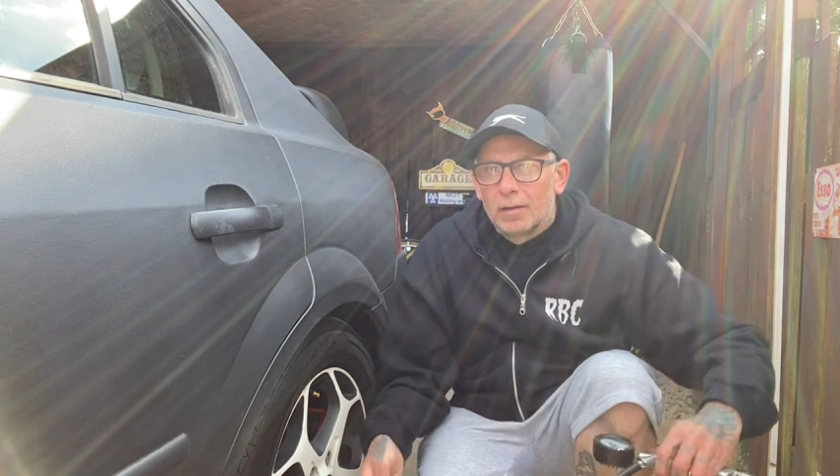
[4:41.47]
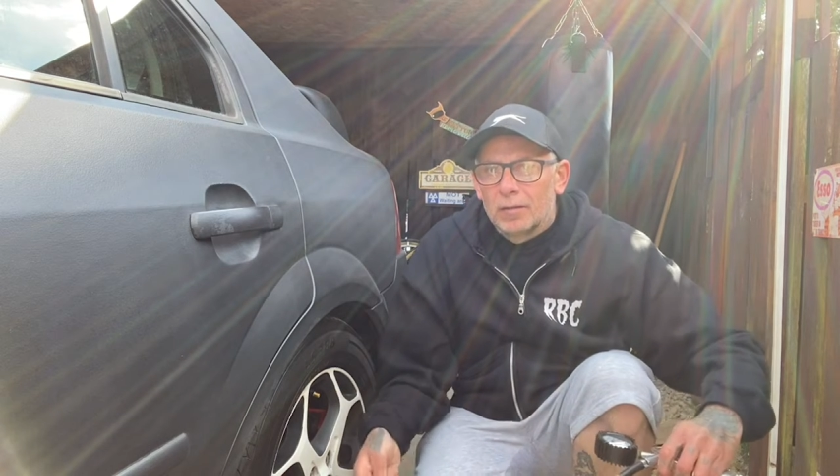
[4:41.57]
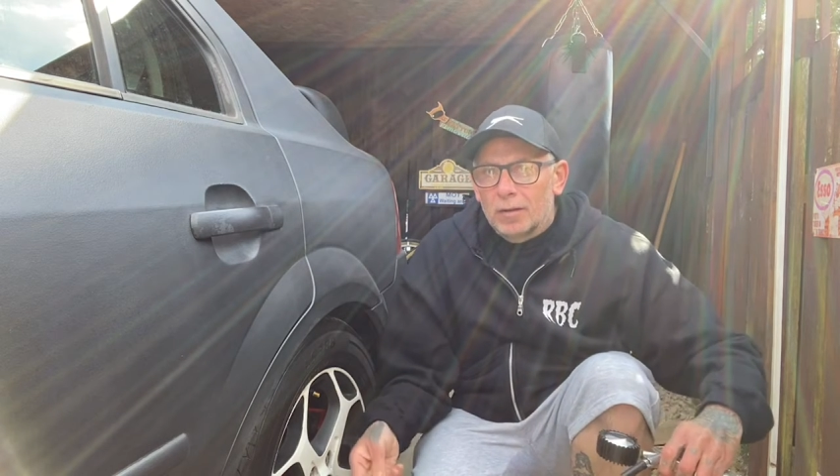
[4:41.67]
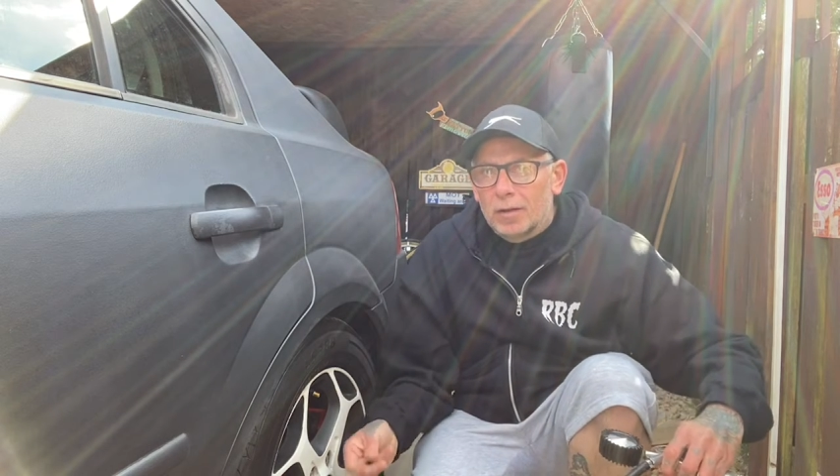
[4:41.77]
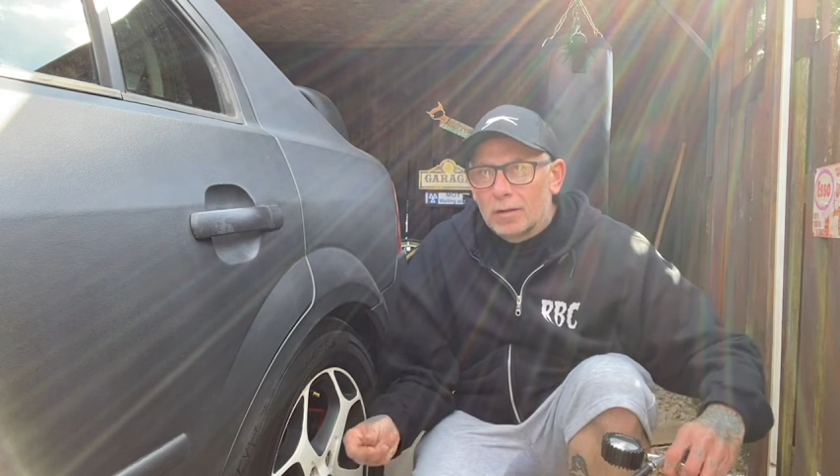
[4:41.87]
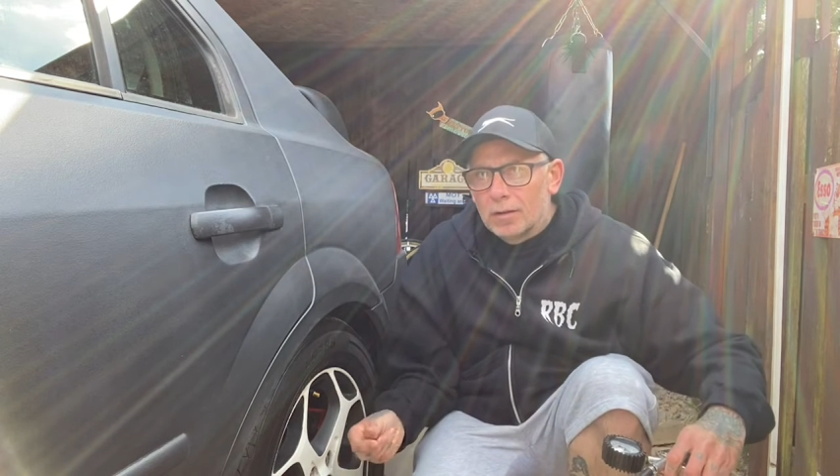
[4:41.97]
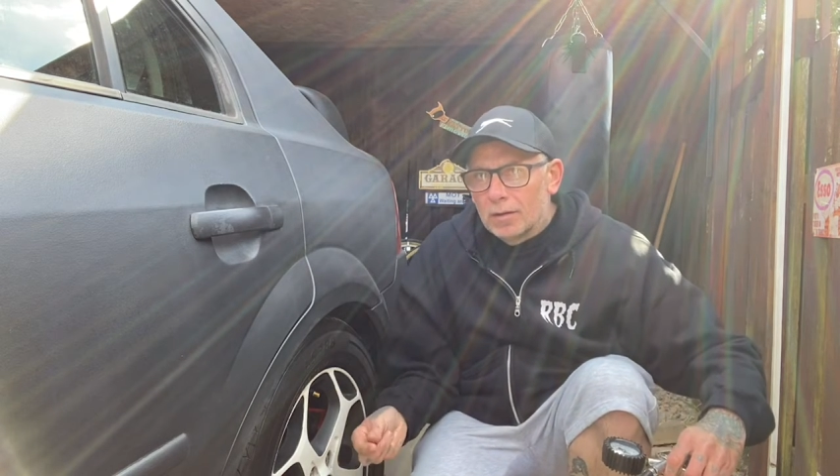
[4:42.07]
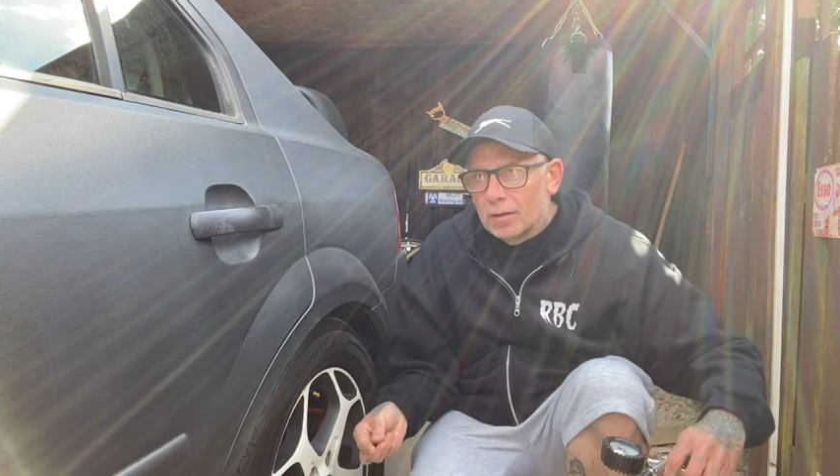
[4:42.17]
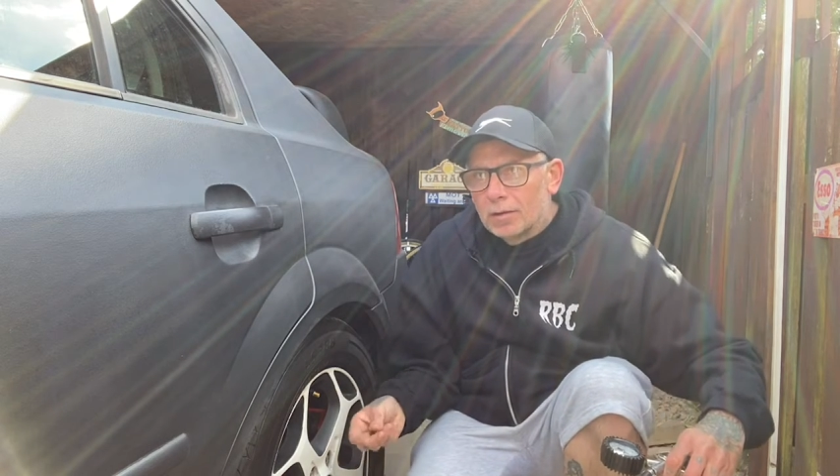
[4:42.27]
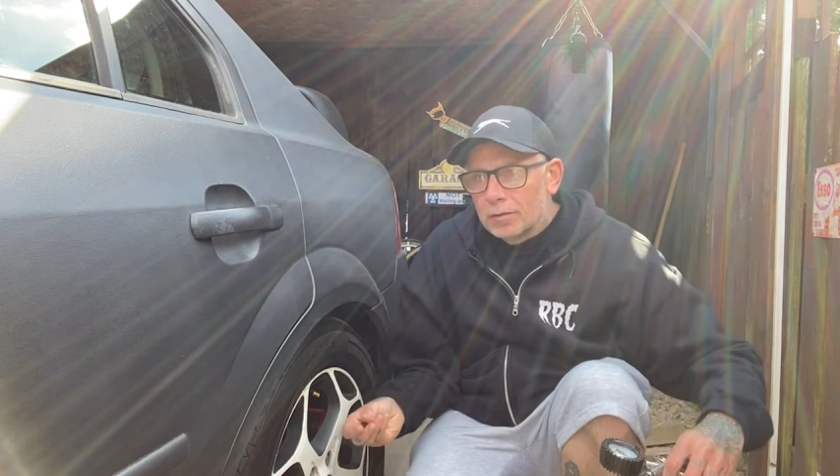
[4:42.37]
Check
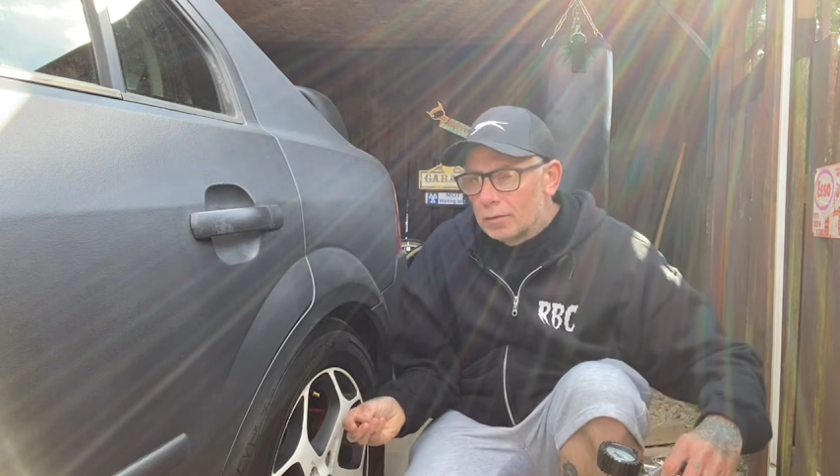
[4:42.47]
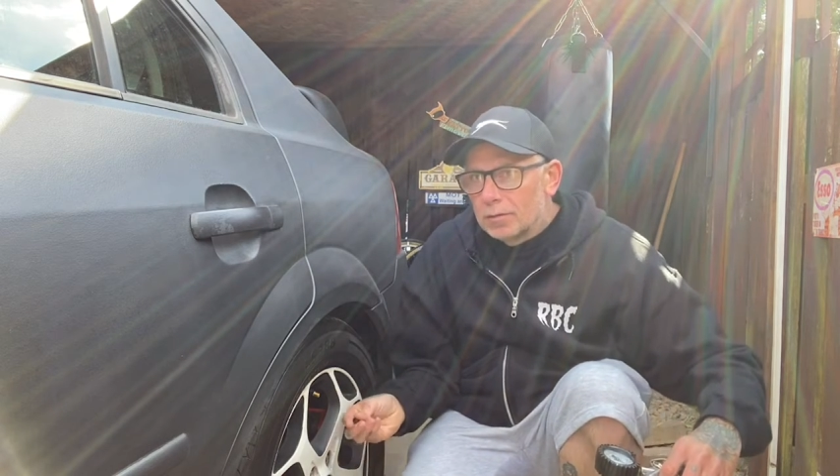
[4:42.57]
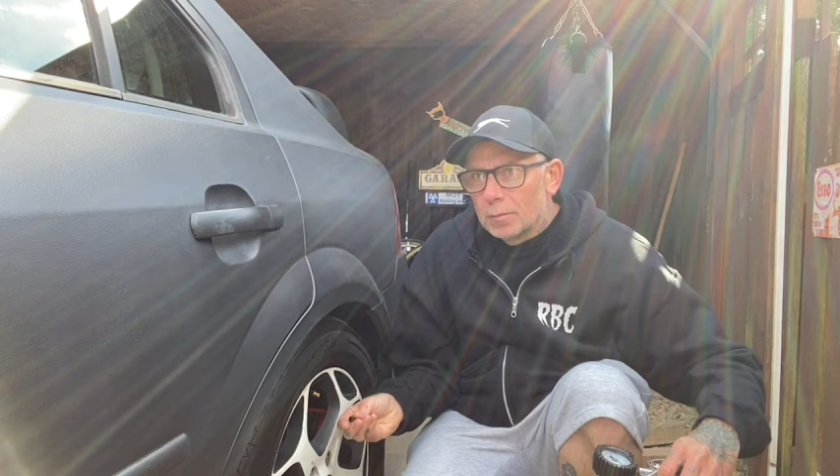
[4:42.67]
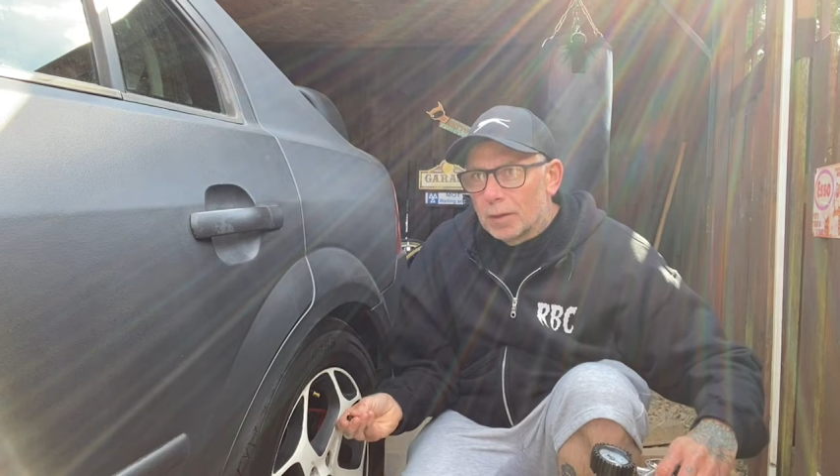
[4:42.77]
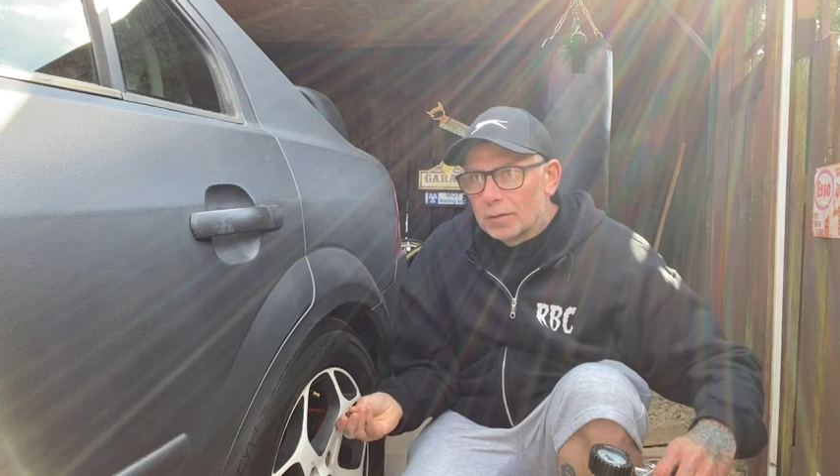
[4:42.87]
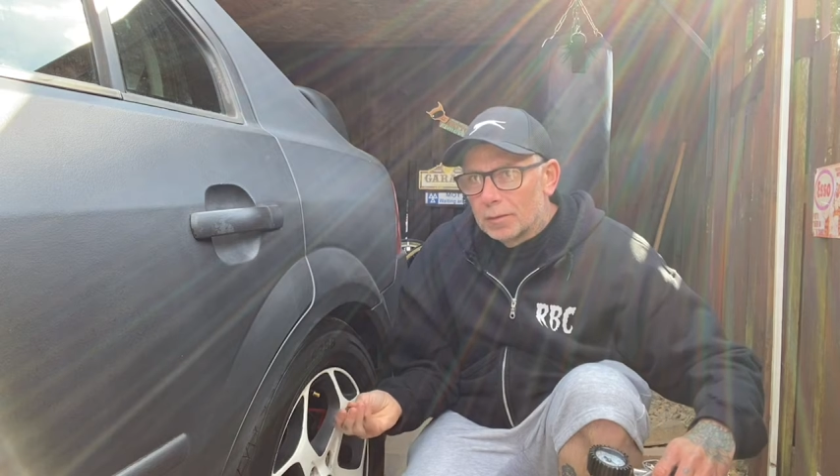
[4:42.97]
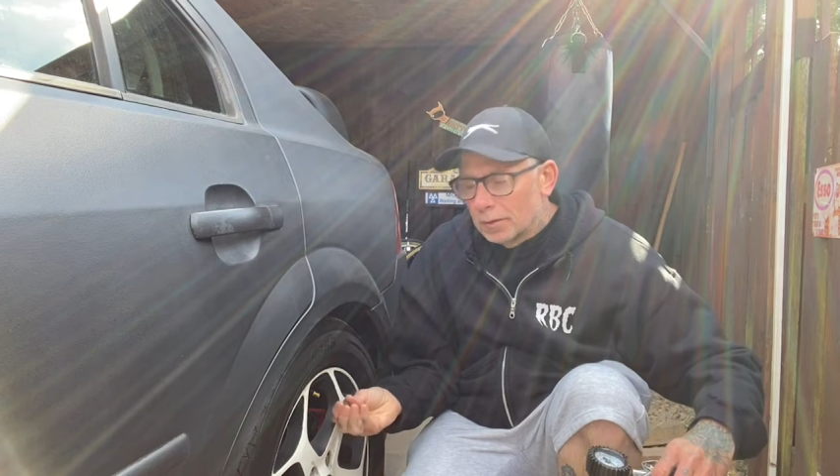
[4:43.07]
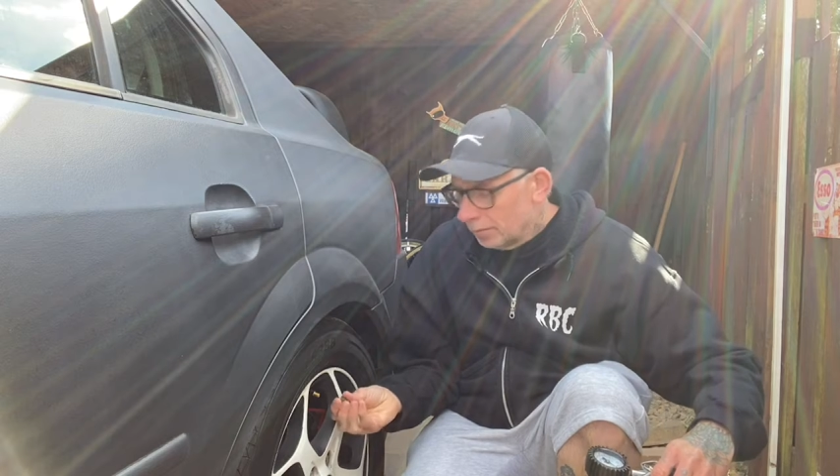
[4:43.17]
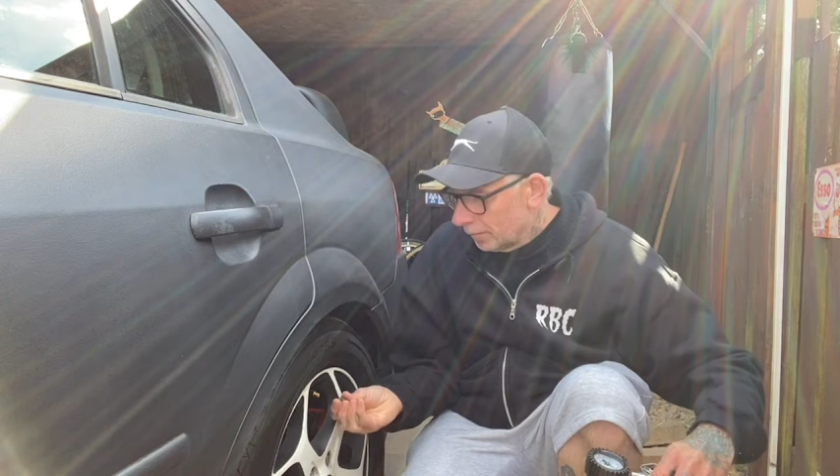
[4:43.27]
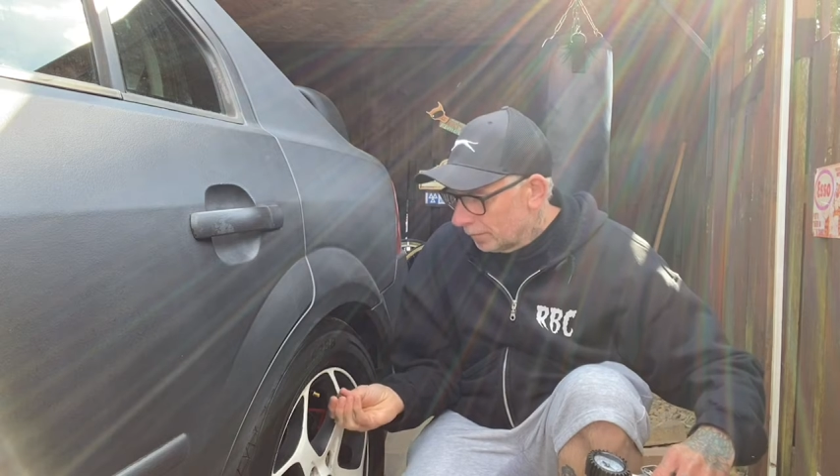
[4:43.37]
your user
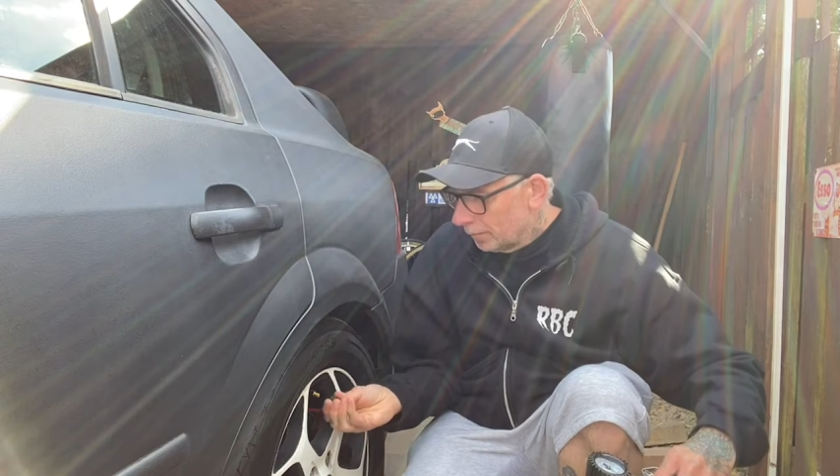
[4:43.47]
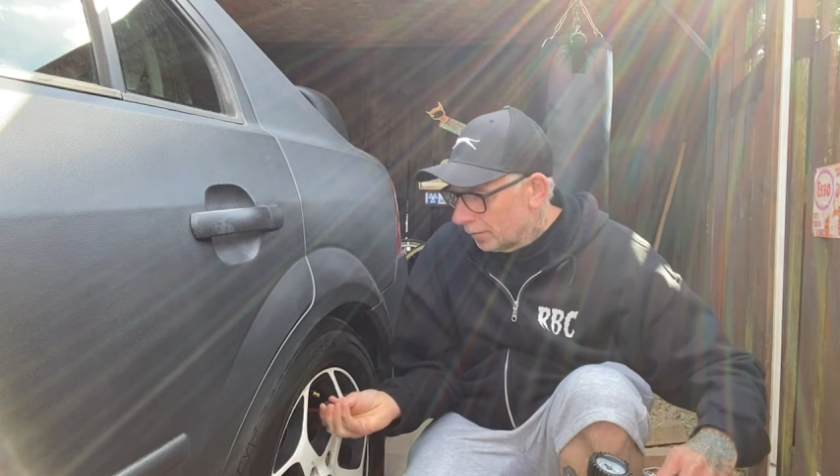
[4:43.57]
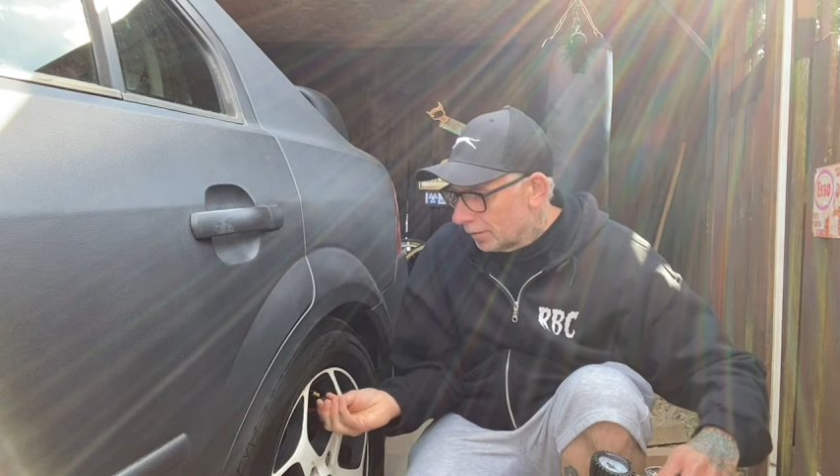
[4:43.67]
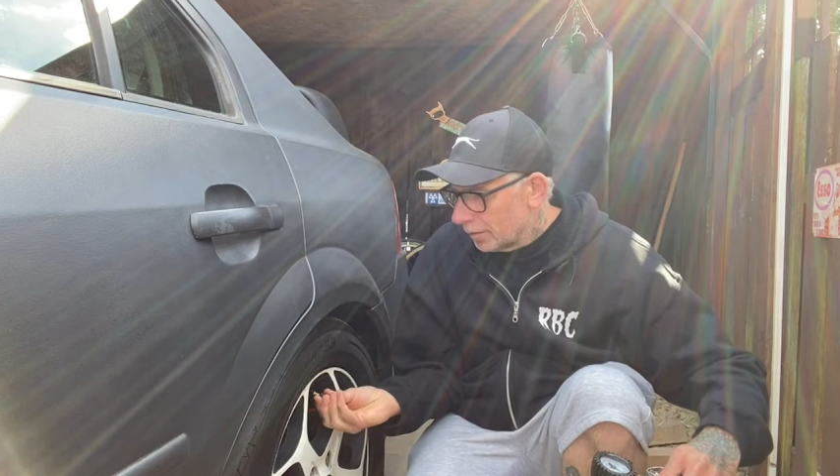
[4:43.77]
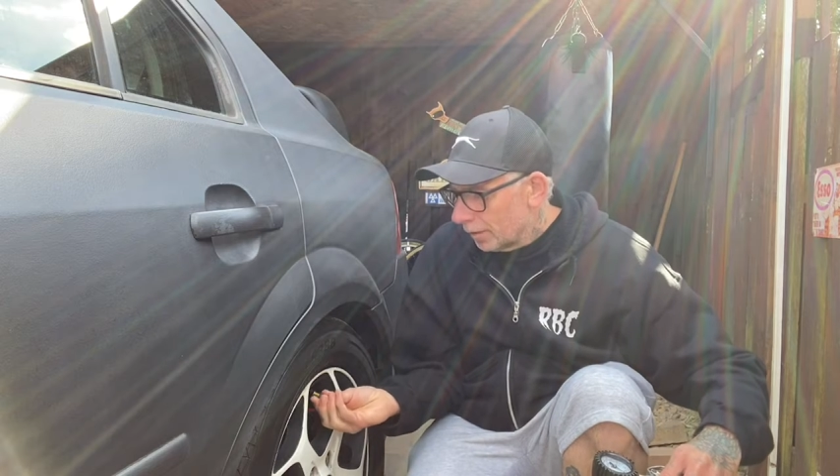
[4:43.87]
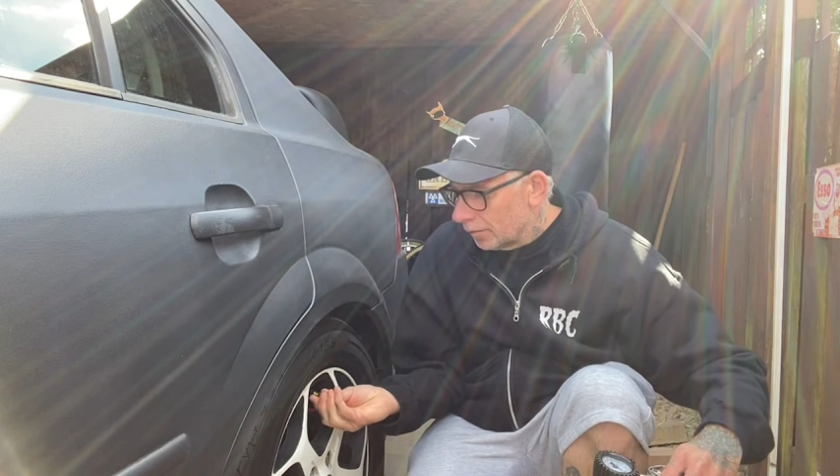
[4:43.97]
manual for the correct